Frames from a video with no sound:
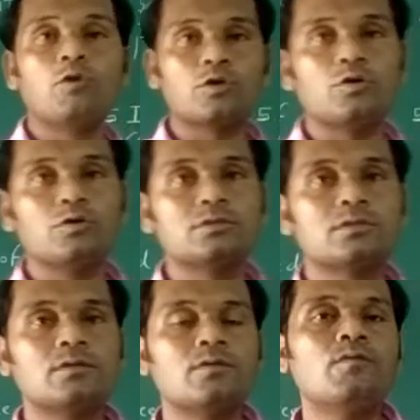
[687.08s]

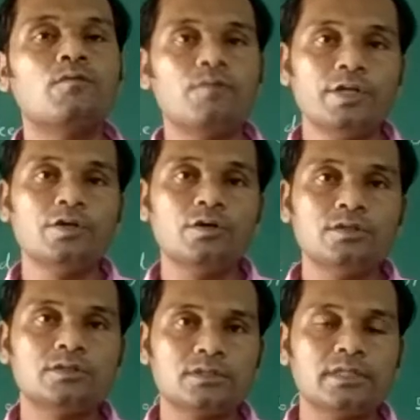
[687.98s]
photos,
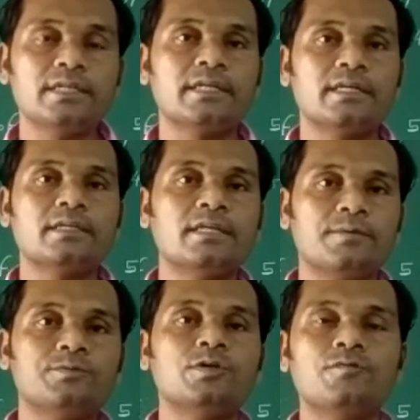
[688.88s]
videos. It can
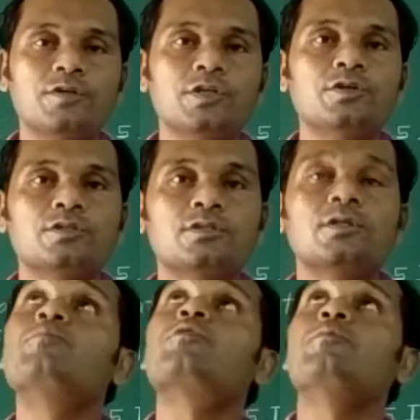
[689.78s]
capture
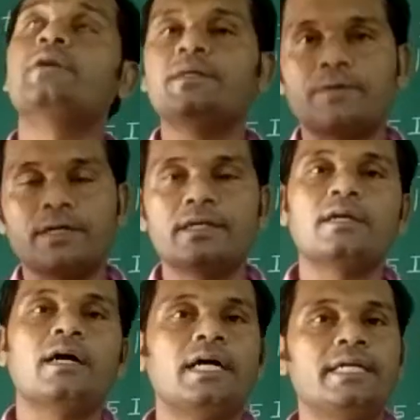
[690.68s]
videos from a
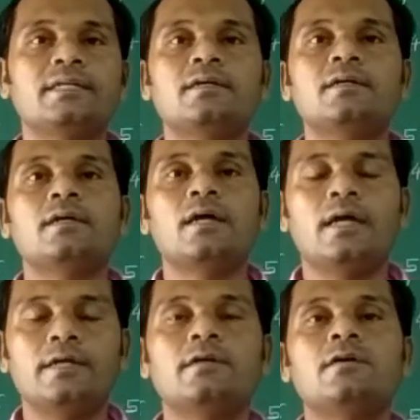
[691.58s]
different height,
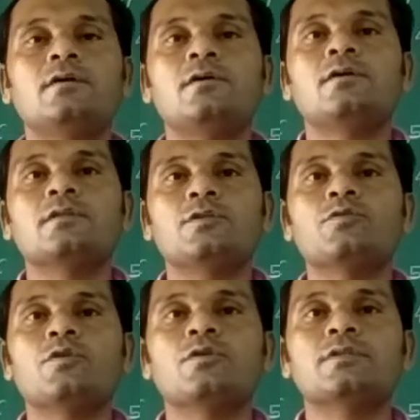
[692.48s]
and
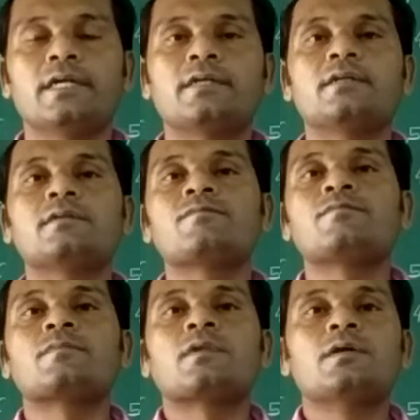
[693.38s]
you know that
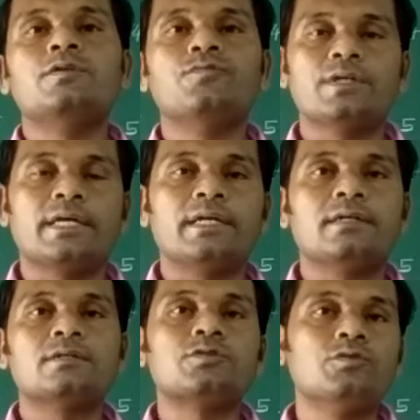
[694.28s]
it
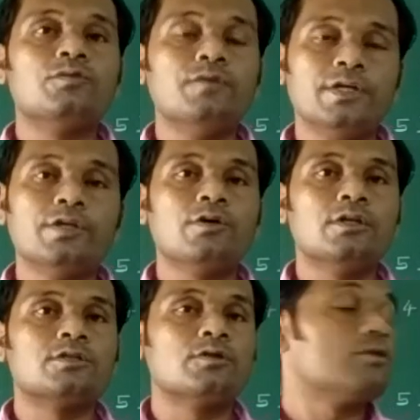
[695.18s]
can shoot
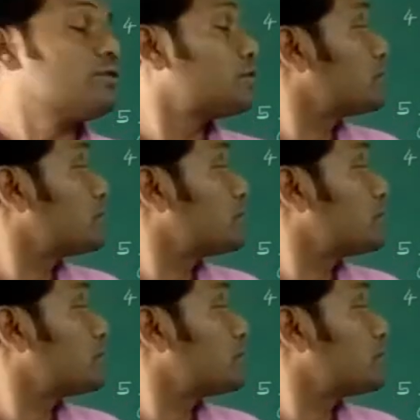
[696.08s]
video also.